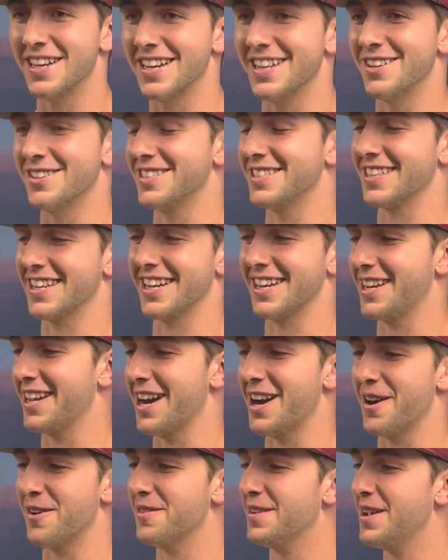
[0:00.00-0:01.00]
He was like, you
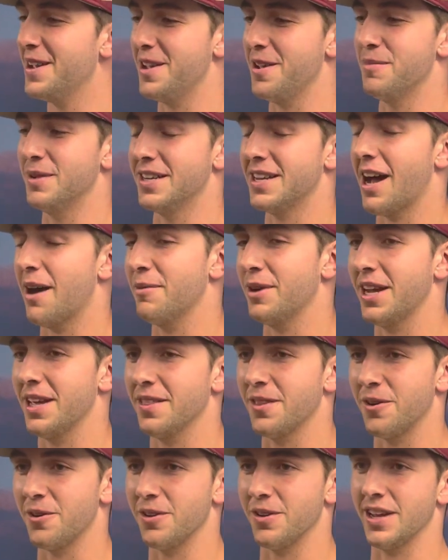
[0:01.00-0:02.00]
know, you've been dominating
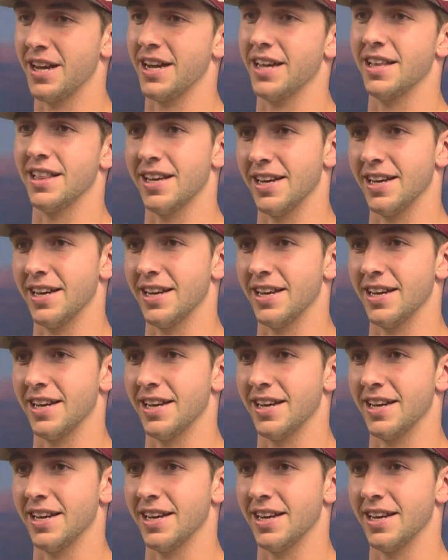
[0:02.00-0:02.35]
the whole night.